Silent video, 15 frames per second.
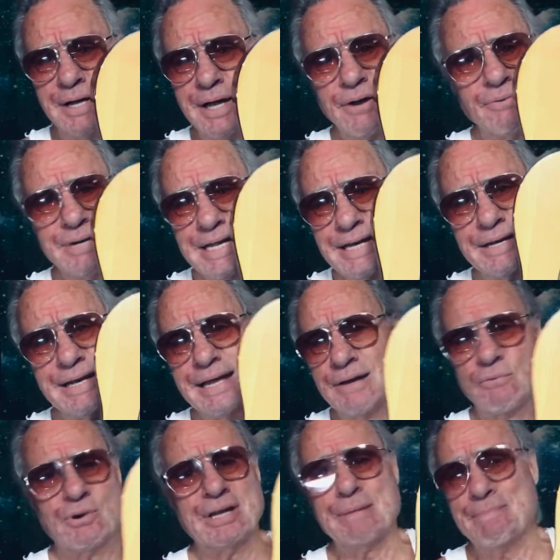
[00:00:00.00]
I don't need it like
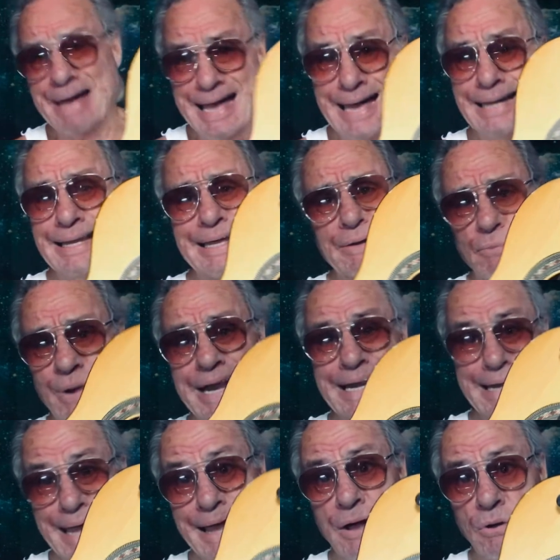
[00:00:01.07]
really bad, like right
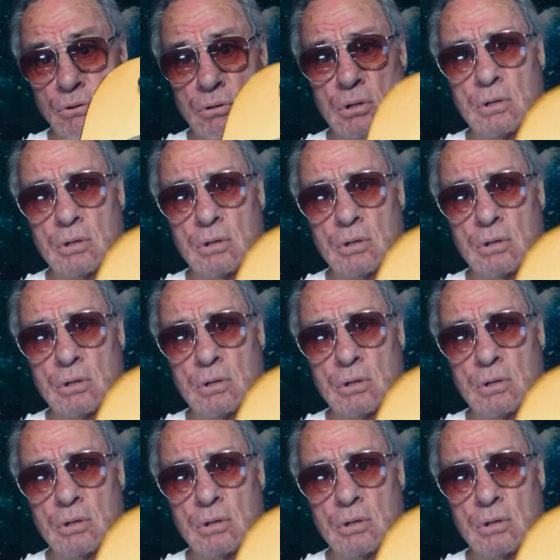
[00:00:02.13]
now.